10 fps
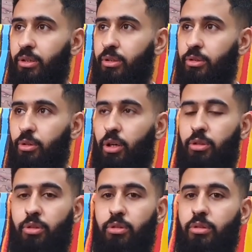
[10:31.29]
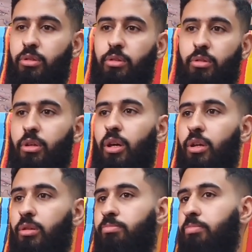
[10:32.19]
So I thought,
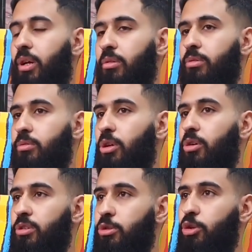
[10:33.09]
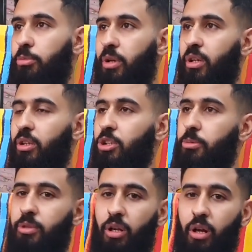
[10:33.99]
okay, you know, it's normal in
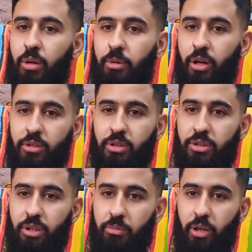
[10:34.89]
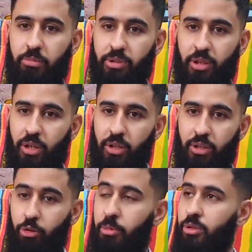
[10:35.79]
Egypt and Arab countries. Sometimes the
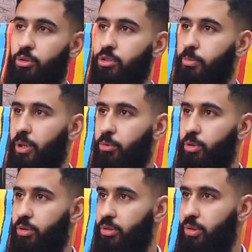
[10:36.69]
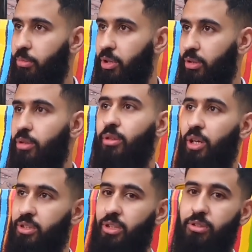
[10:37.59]
women don't speak when the men
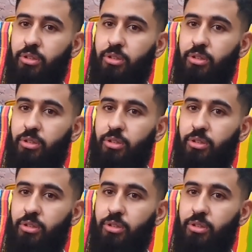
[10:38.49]
exist.